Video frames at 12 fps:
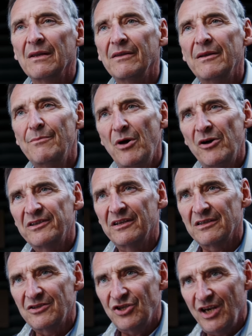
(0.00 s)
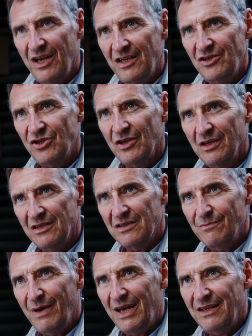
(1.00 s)
The murder changed
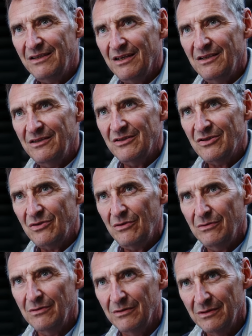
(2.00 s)
his mind and his soul.